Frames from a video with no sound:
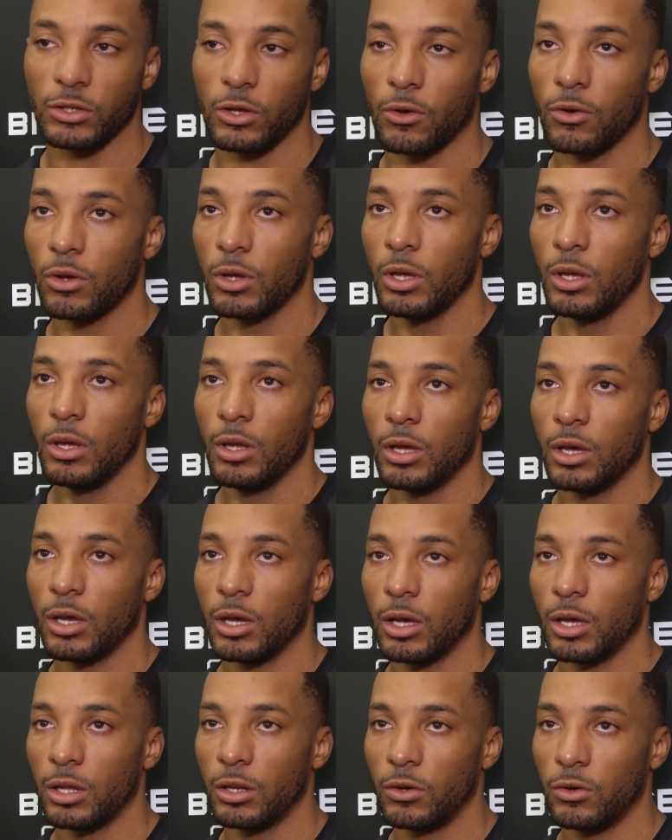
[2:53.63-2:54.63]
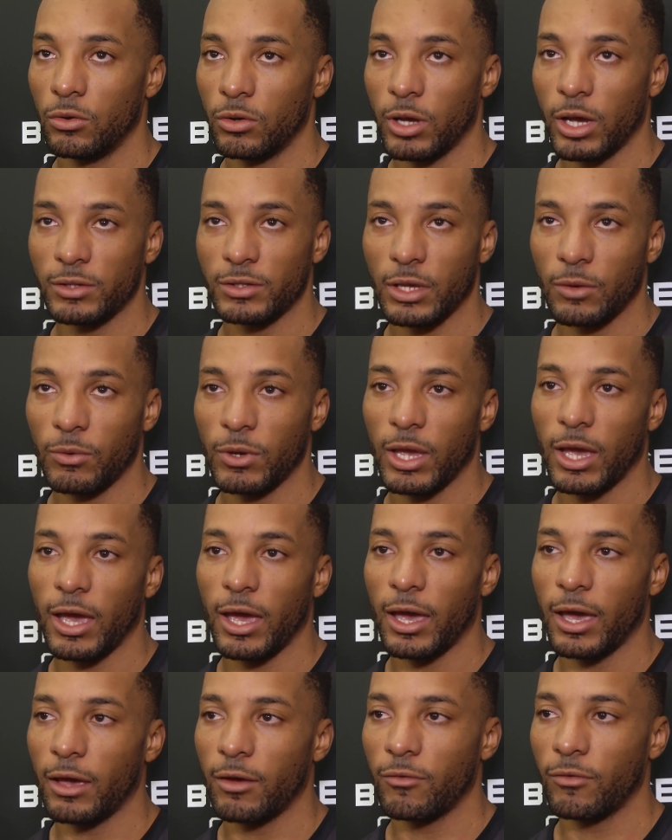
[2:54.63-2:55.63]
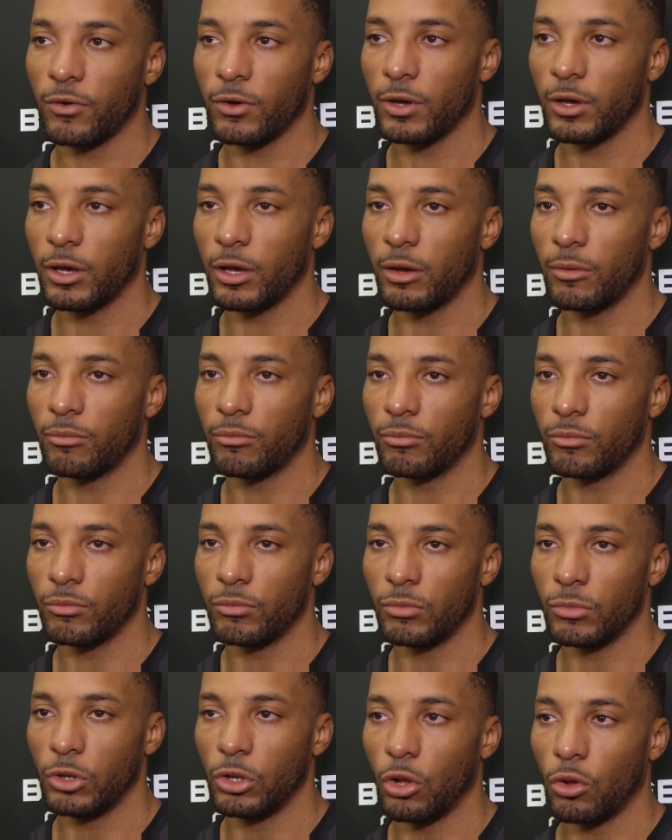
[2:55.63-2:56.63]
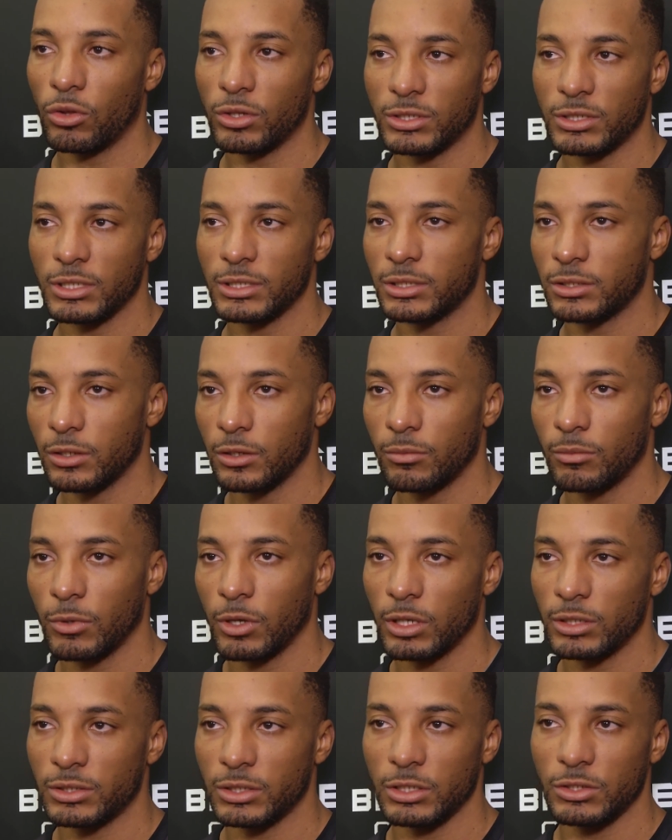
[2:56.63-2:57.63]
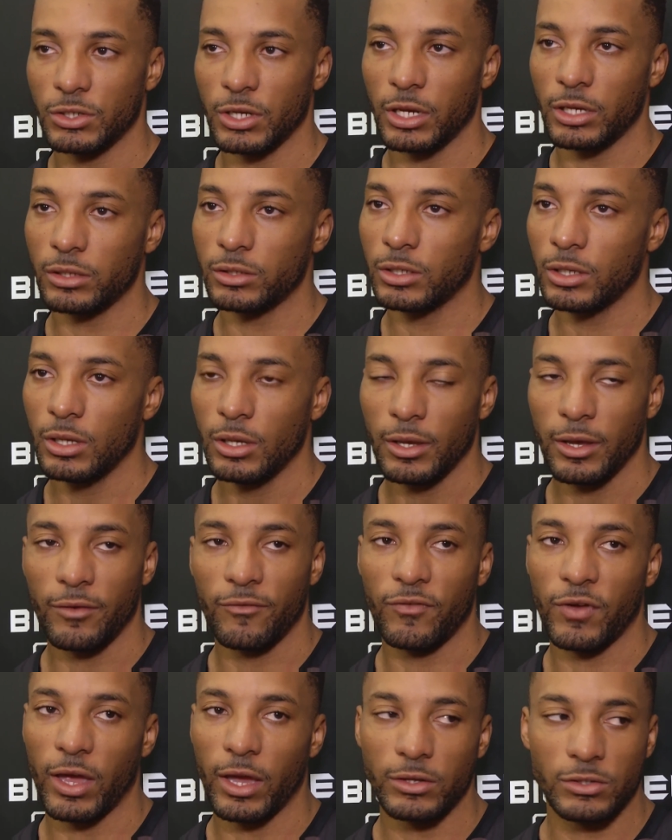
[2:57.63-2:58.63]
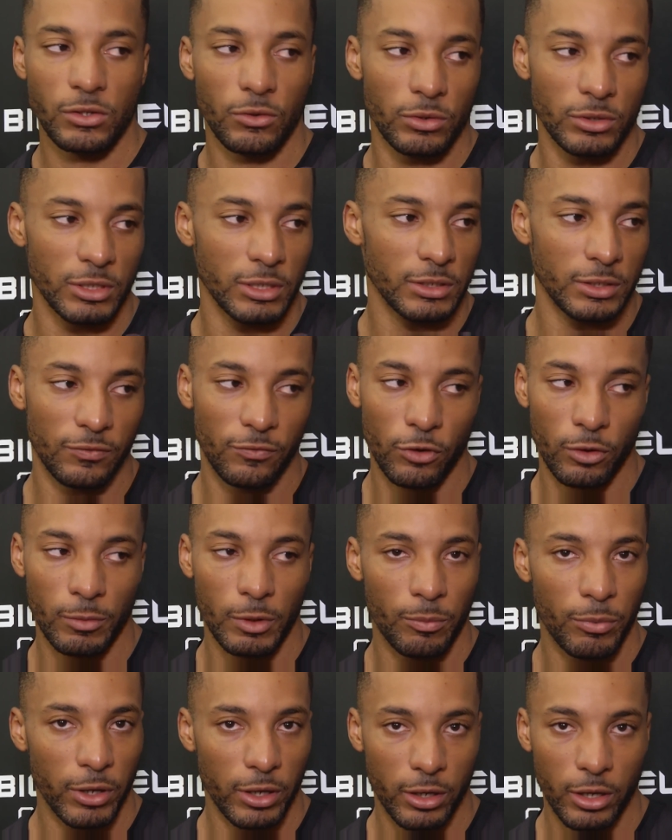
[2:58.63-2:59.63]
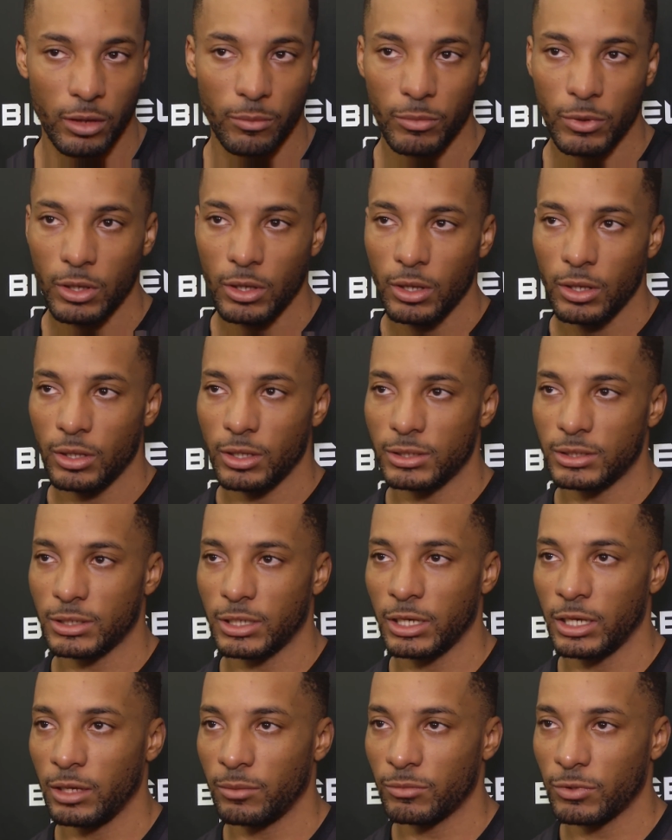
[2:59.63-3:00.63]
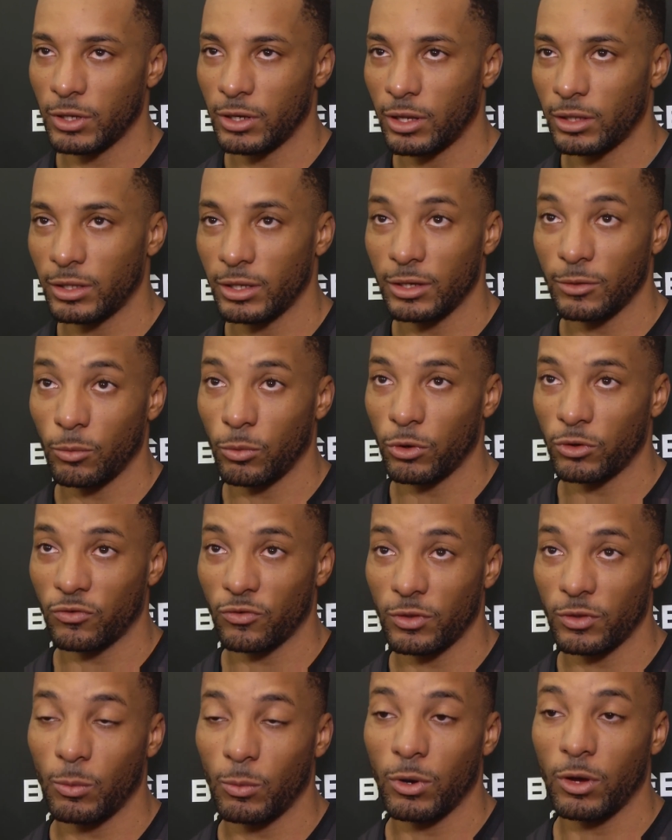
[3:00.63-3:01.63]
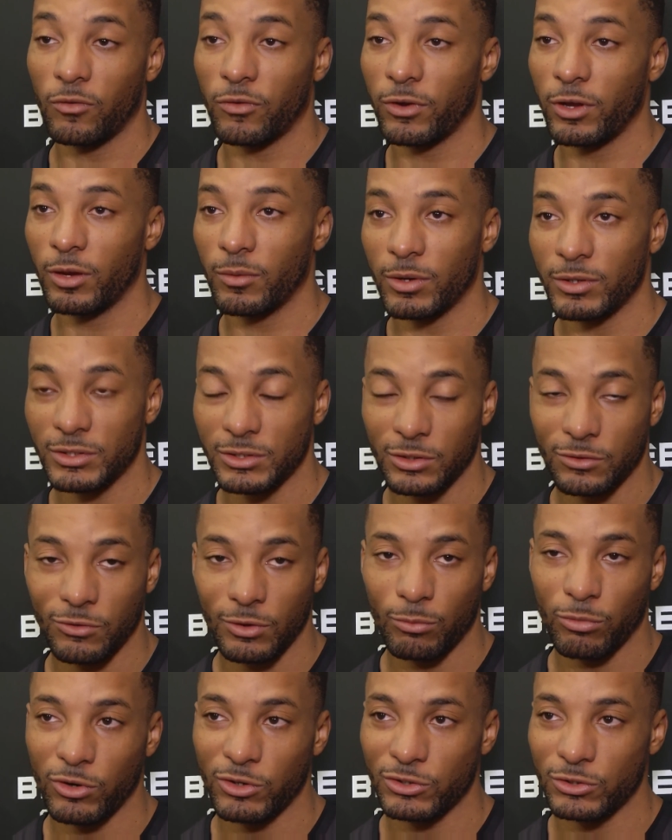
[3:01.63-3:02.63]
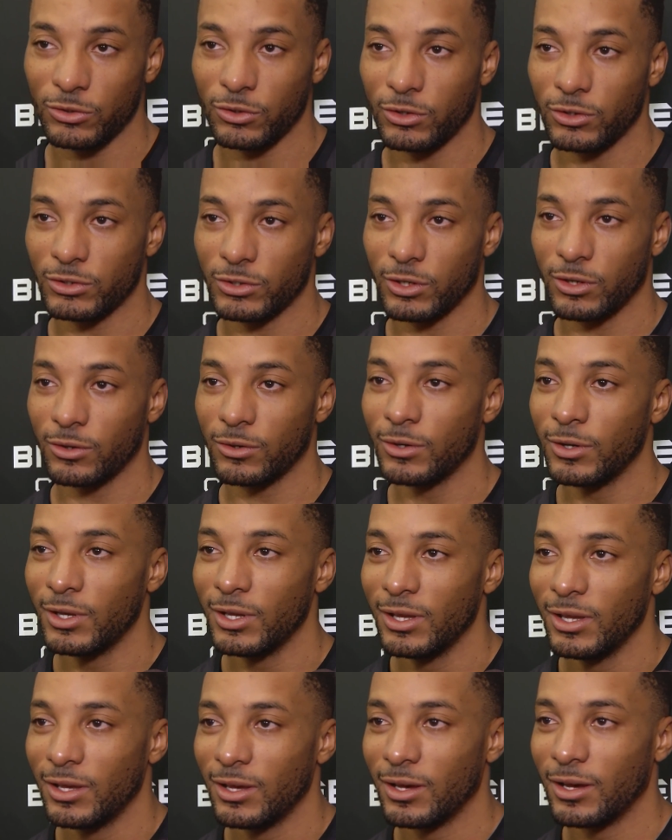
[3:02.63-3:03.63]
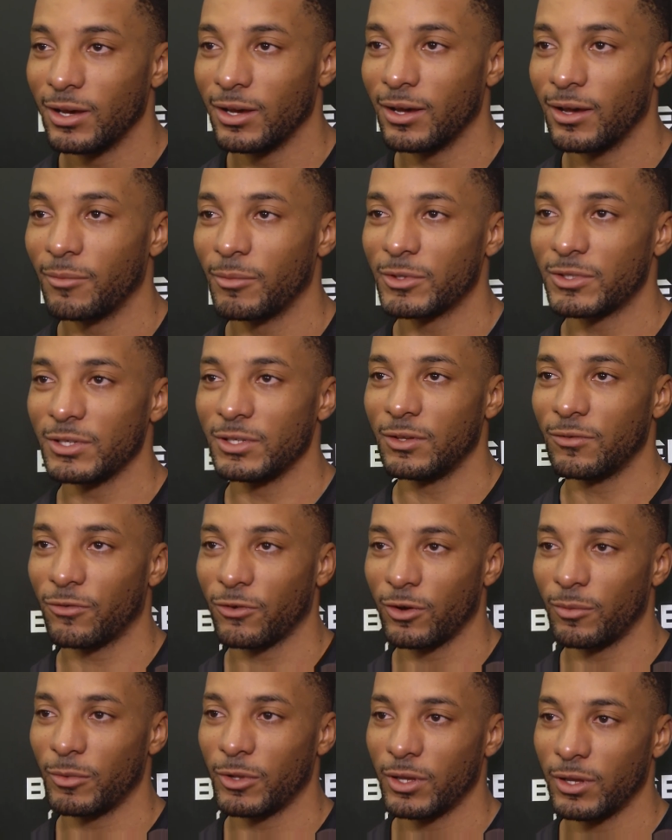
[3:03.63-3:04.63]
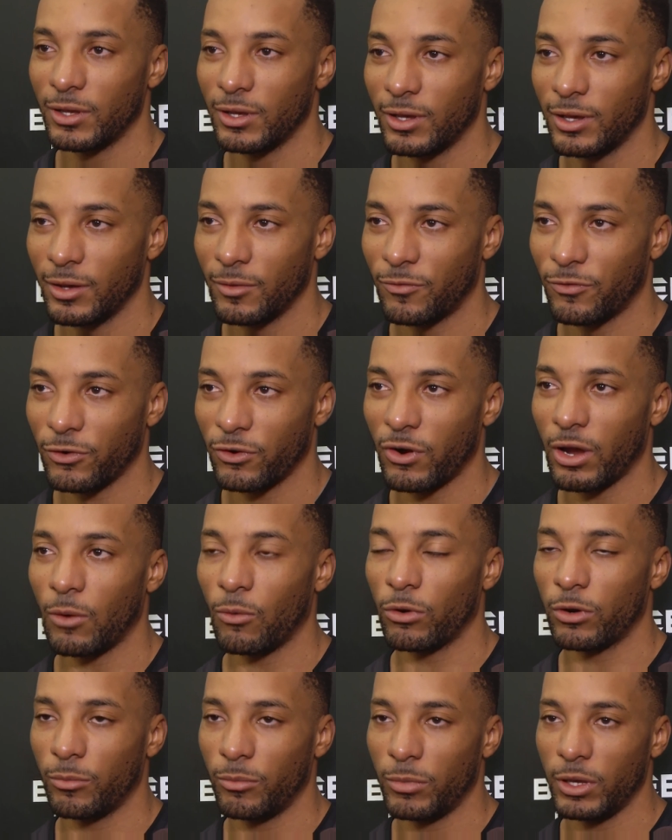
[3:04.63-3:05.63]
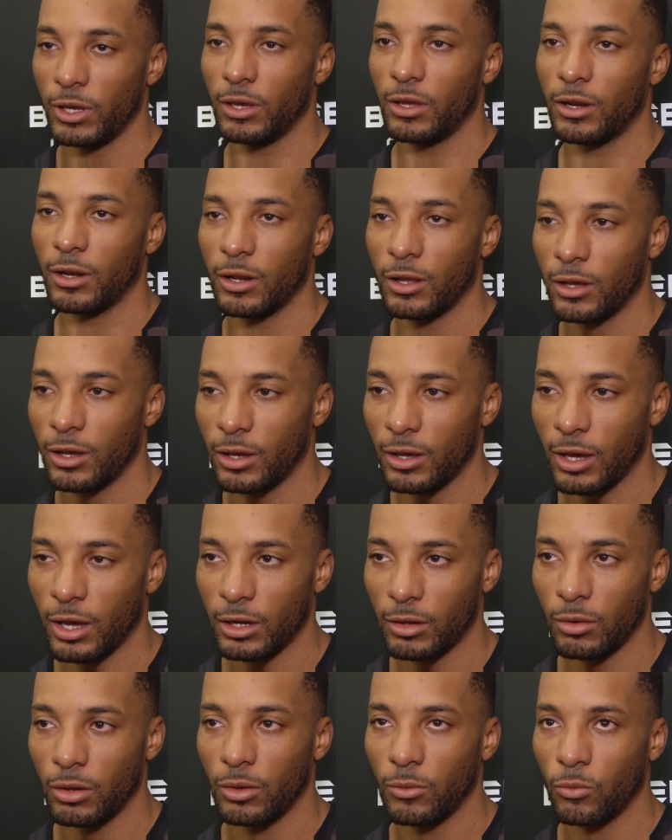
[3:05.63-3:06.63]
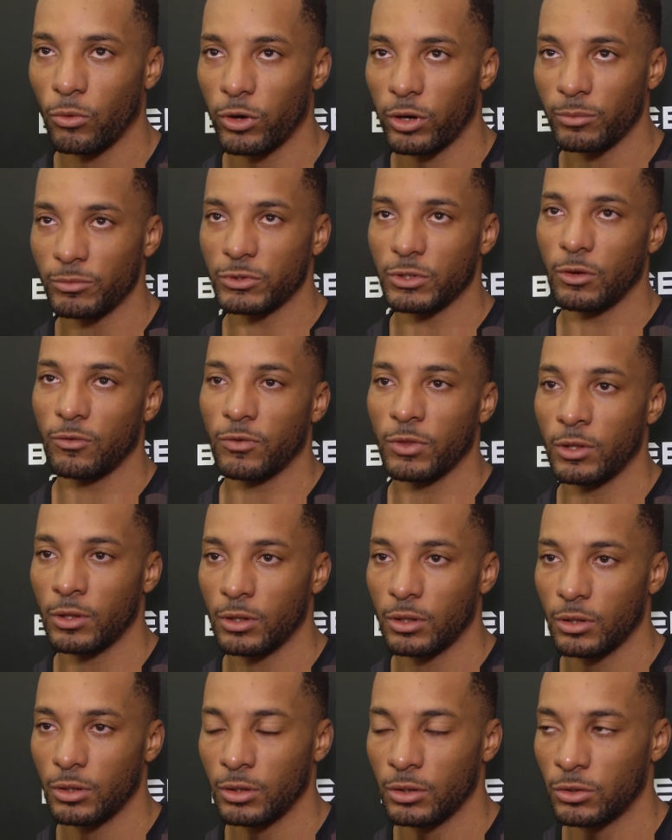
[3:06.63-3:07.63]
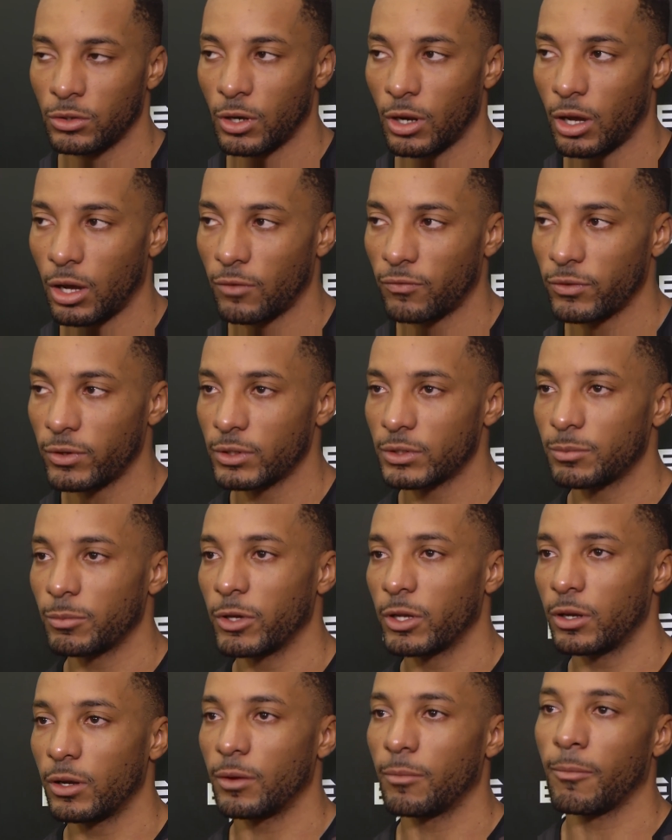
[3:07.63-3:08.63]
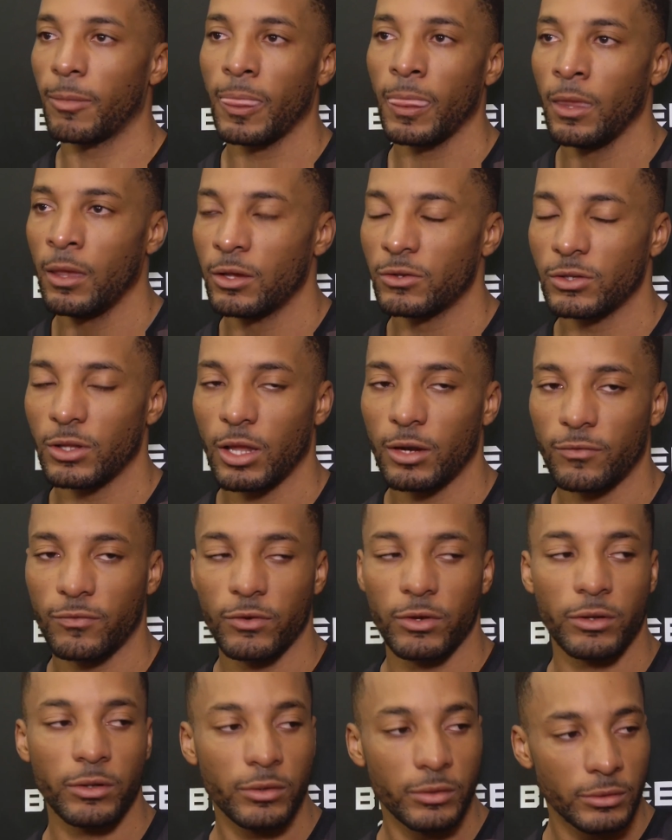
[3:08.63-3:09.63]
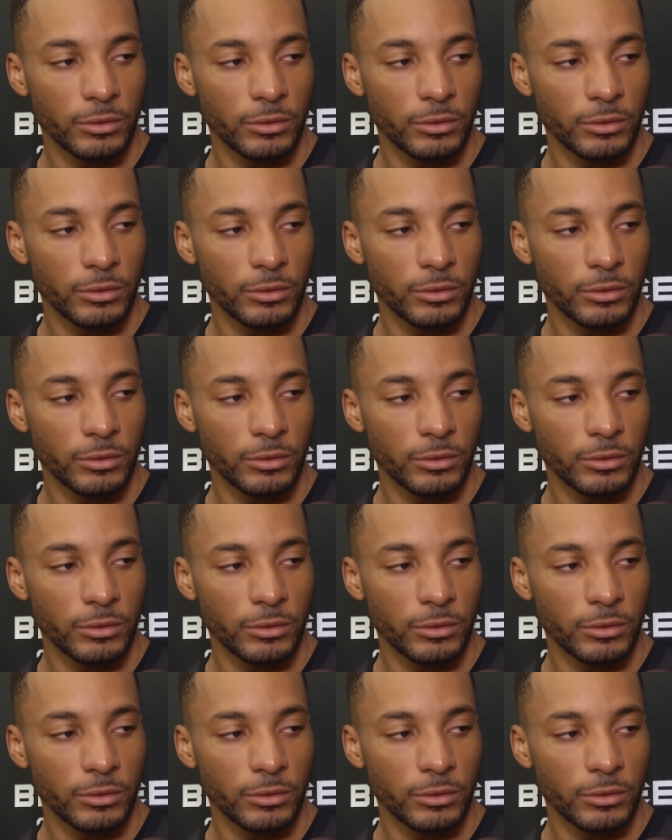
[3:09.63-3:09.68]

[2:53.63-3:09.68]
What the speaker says: So the new guys that we have know the system. CJ's a vet, so it's easy for him to pick up the schemes, and I think it works well for him because he's a three-point shooter. So it's easy for him to figure out what it be and how to work himself into the offense. But it's a lot of fun.